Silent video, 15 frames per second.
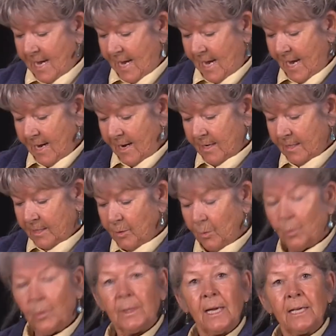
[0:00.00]
And
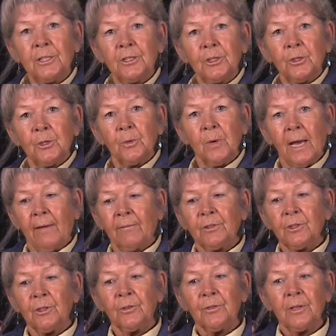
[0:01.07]
what I do
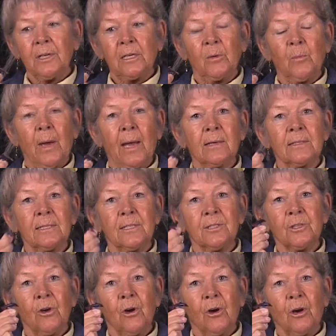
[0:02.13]
after the wax is
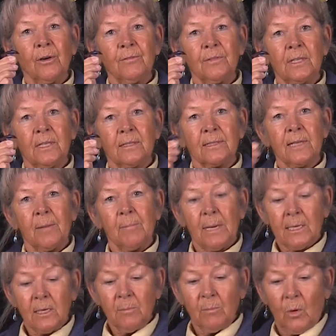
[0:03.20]
carved is I
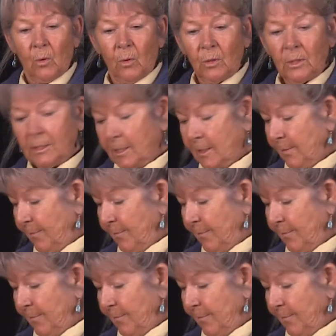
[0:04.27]
make a mold.